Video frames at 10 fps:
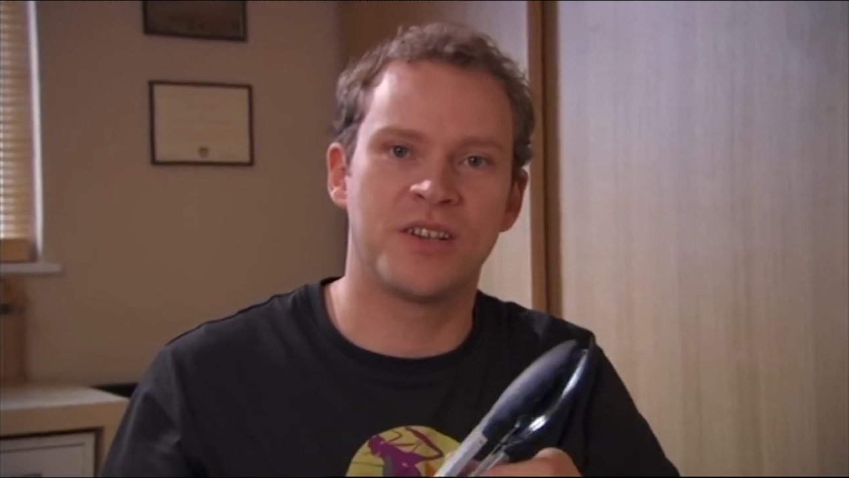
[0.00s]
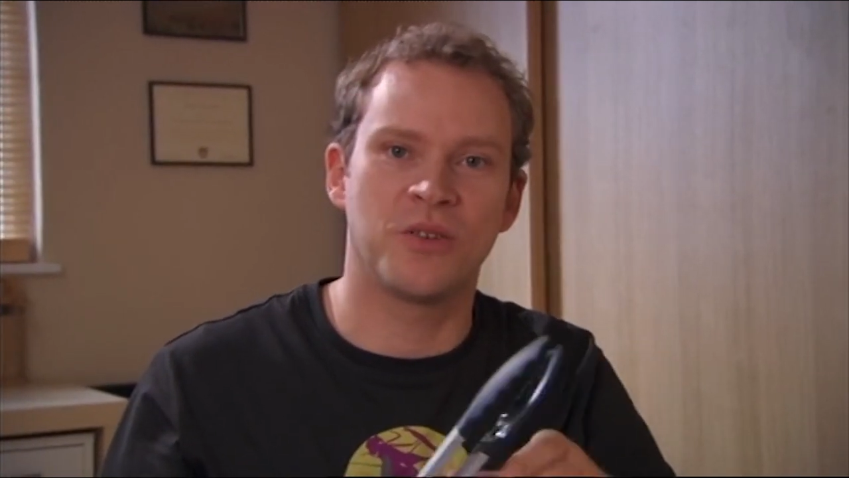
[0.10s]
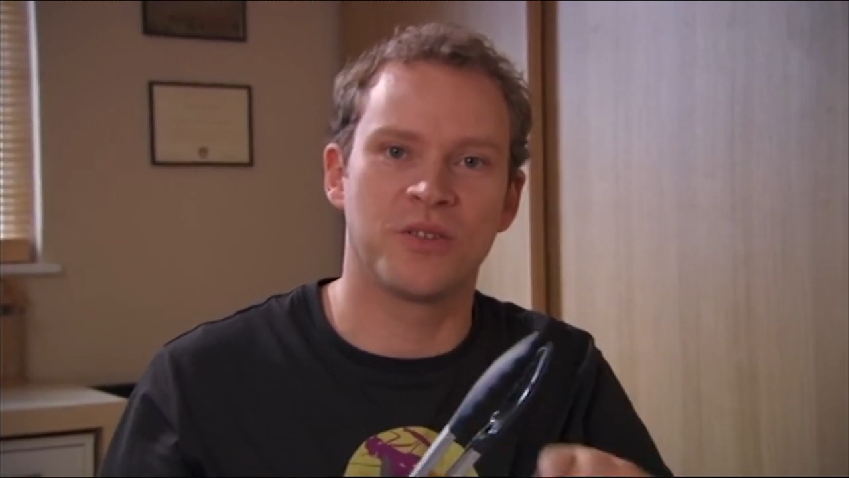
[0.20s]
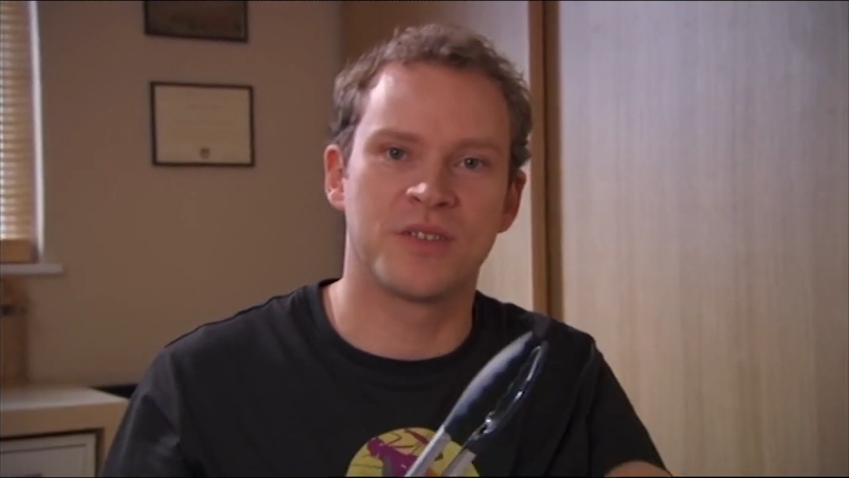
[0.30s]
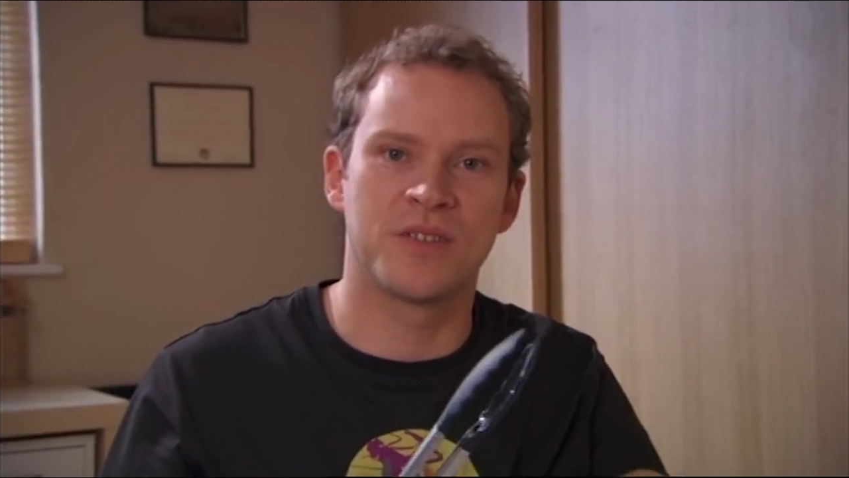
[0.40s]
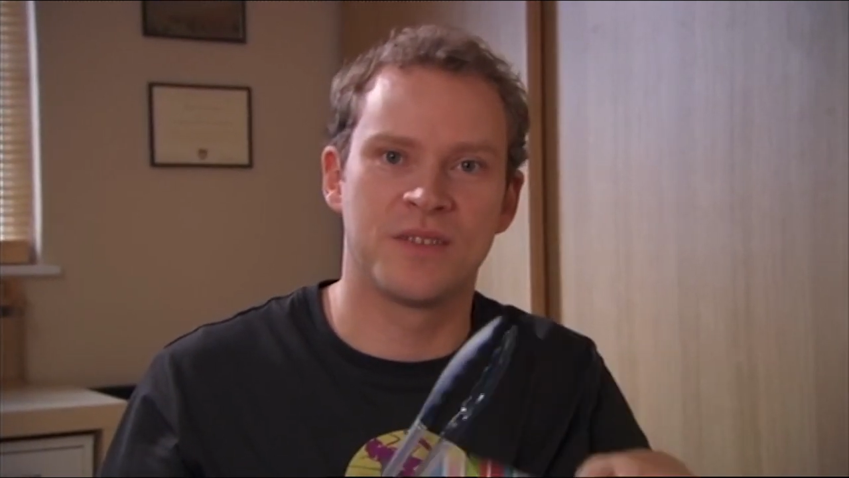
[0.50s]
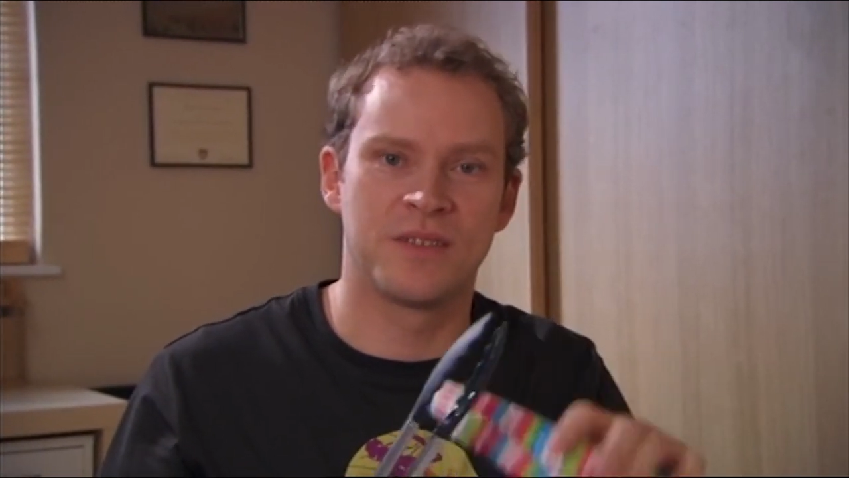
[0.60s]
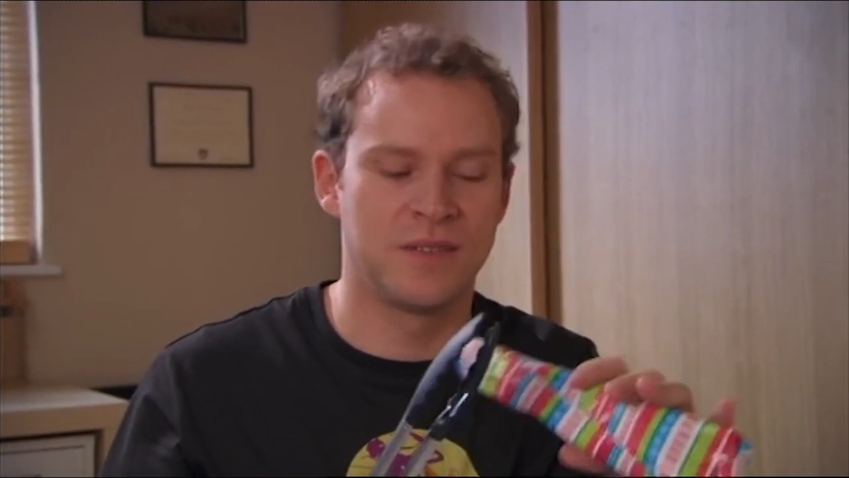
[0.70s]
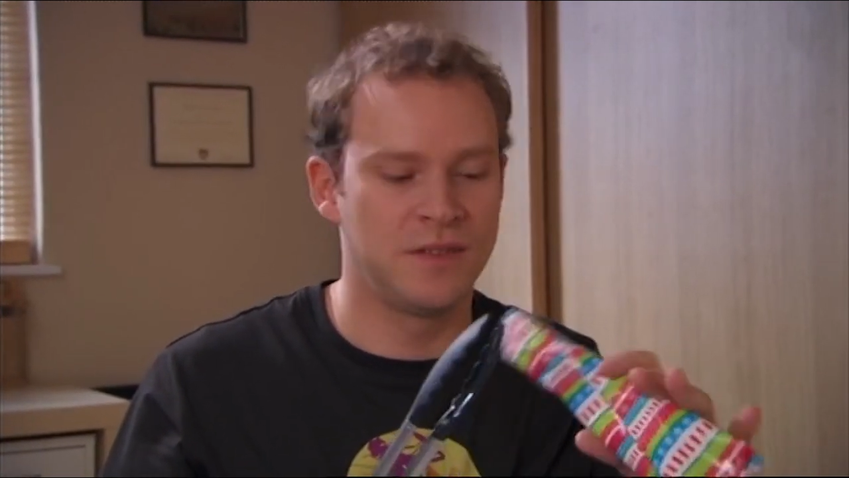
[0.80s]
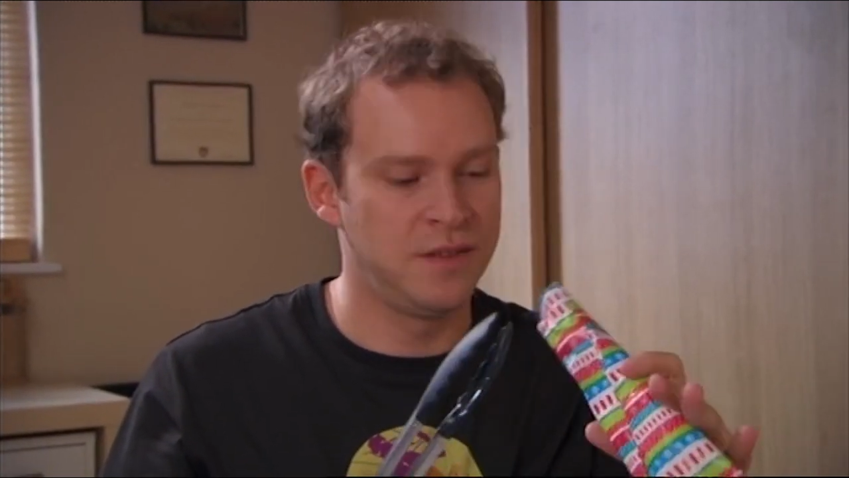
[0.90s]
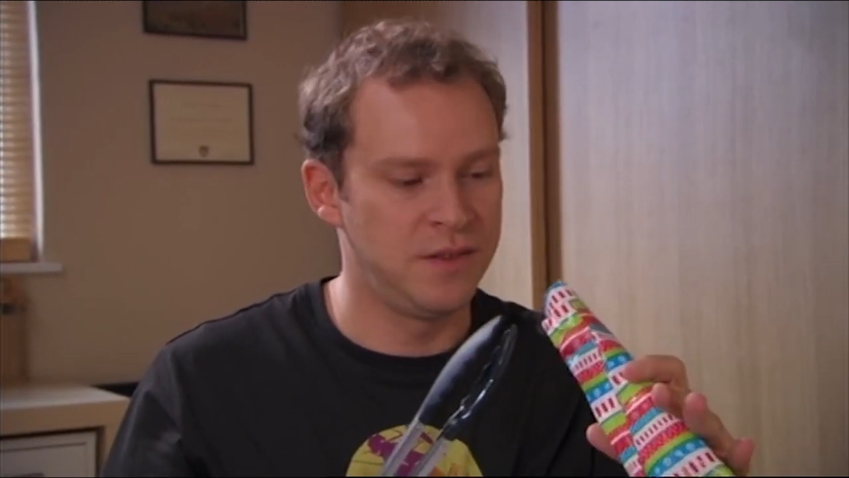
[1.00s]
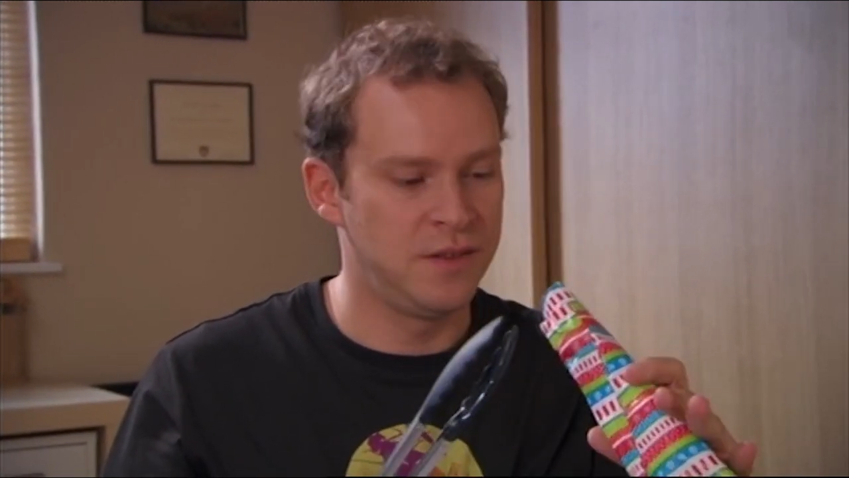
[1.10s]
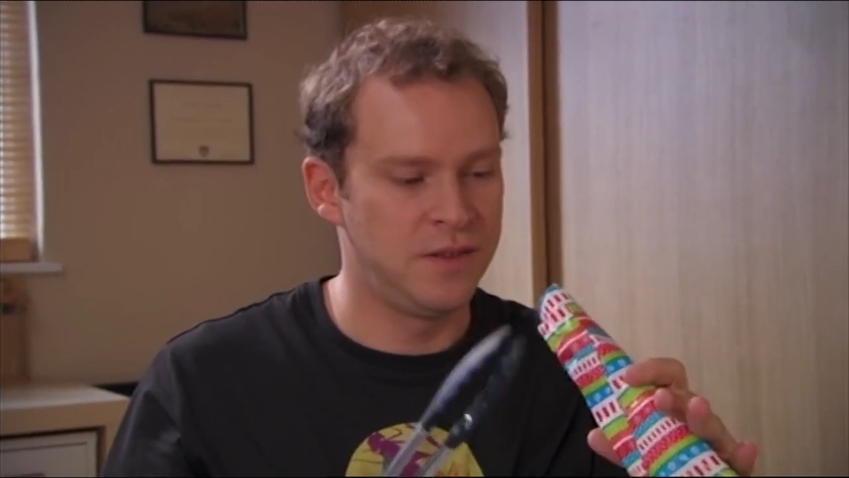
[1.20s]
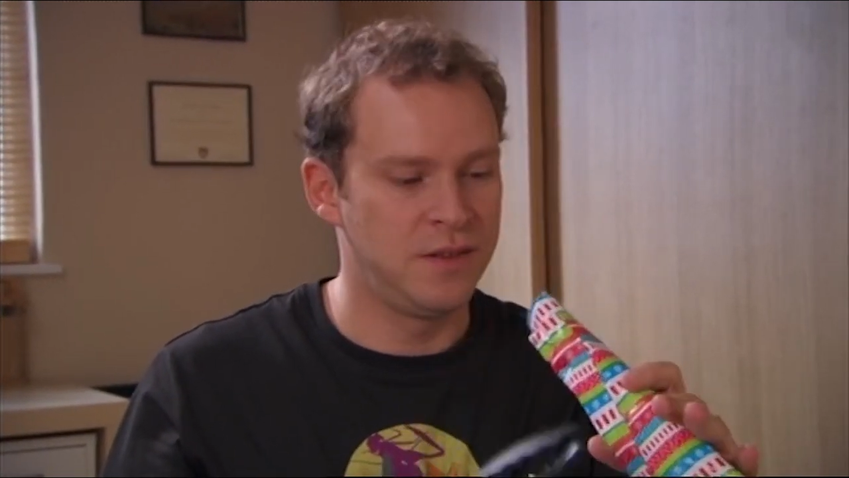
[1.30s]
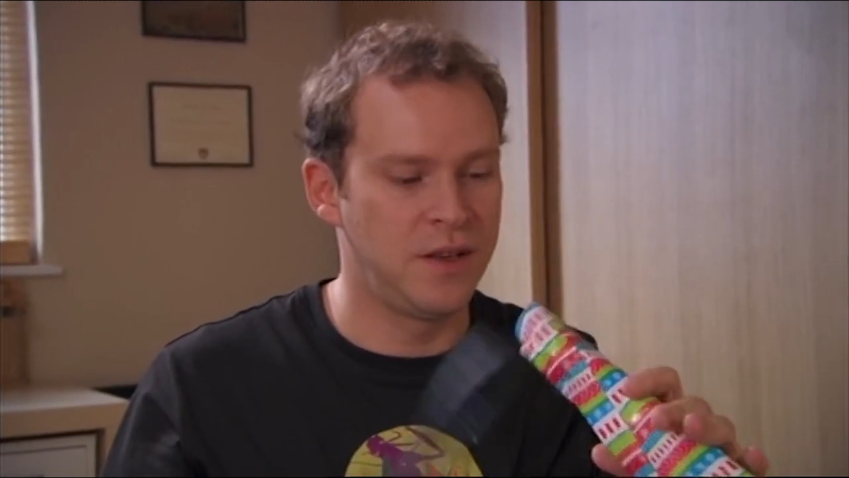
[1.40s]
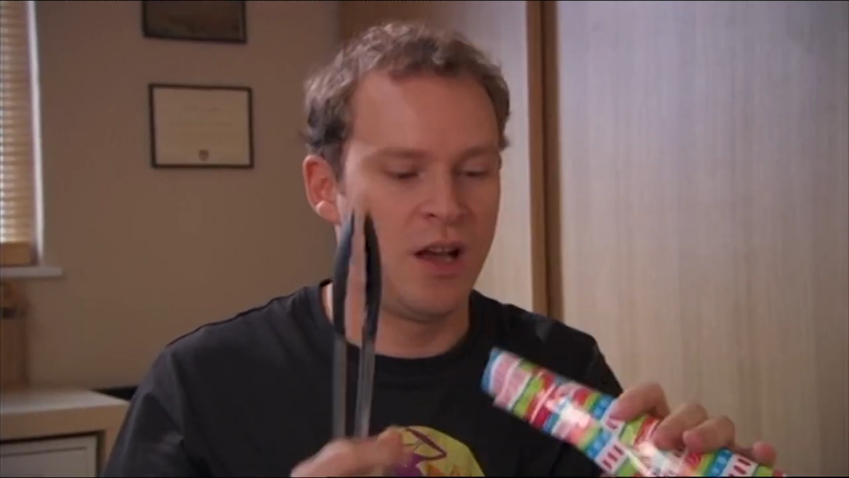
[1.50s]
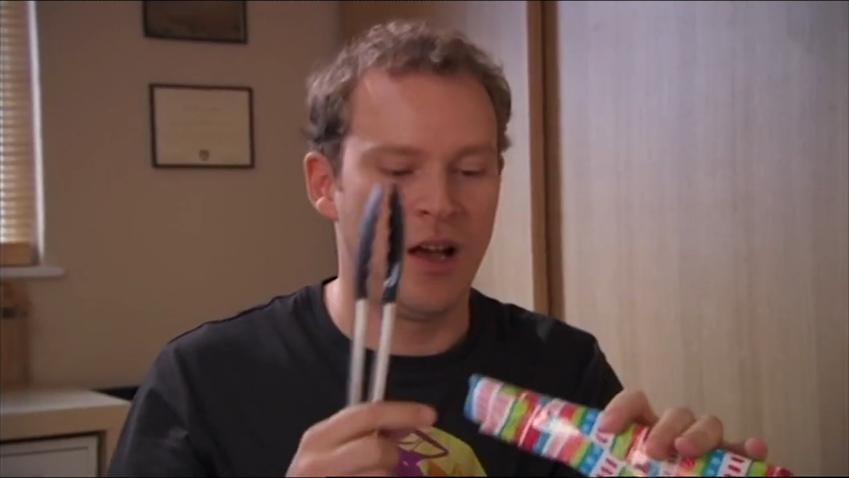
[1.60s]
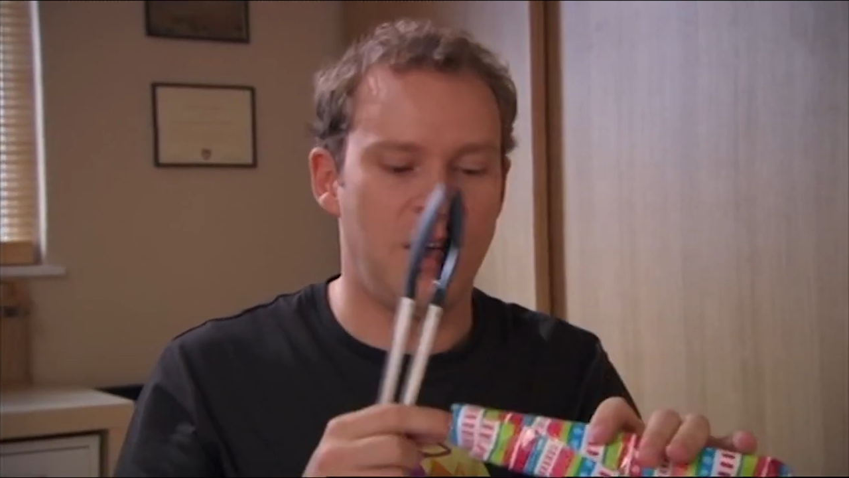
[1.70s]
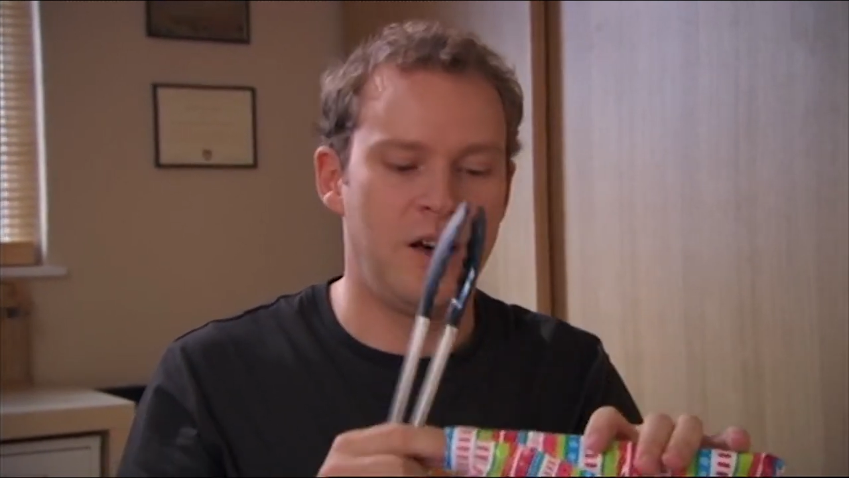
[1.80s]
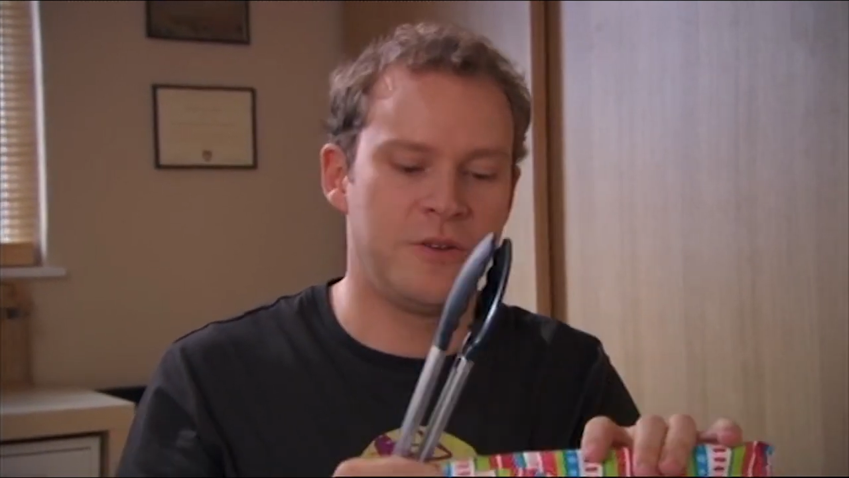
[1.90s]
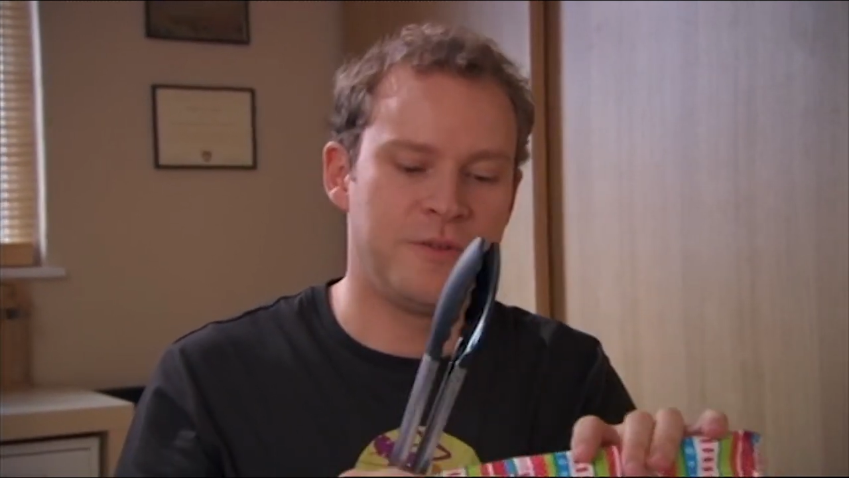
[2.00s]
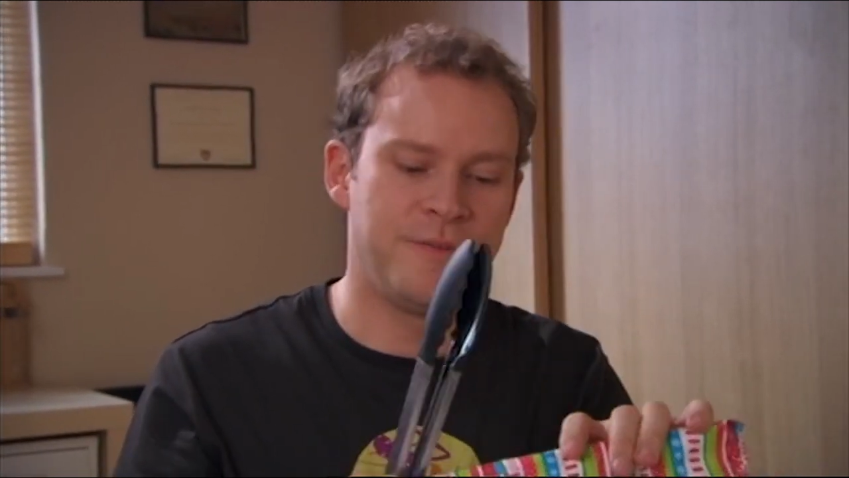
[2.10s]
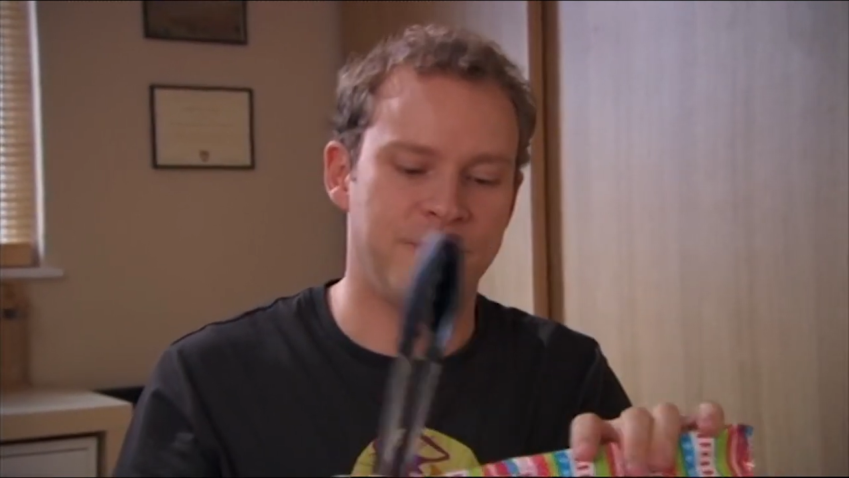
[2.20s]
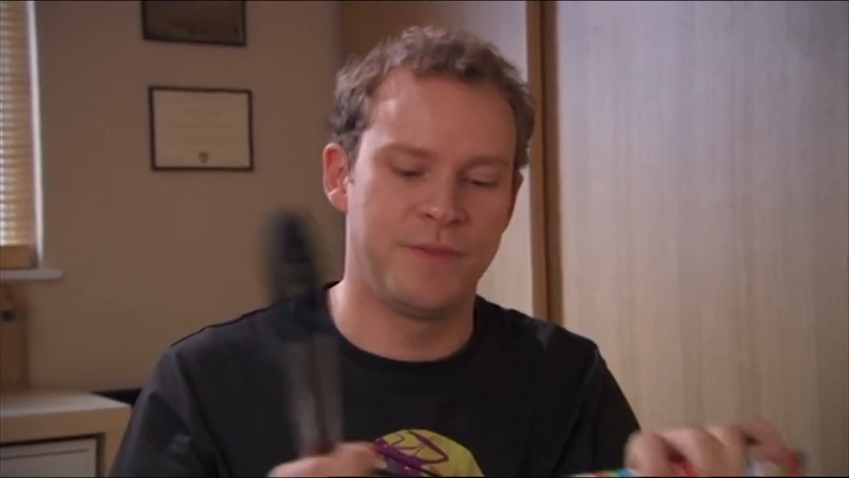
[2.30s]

tongs. Oh.